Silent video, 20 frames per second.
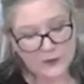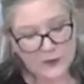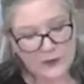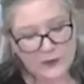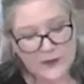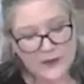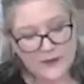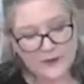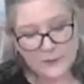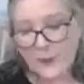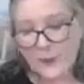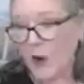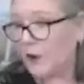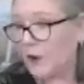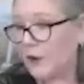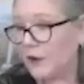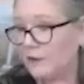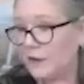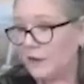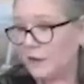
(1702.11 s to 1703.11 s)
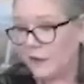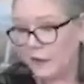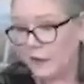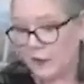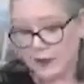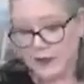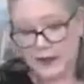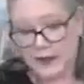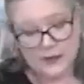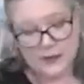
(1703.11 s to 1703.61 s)
this part of the
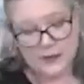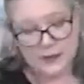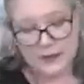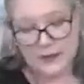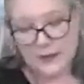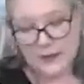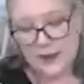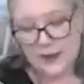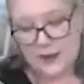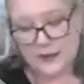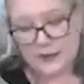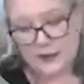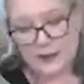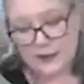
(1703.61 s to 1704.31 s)
circuit is going to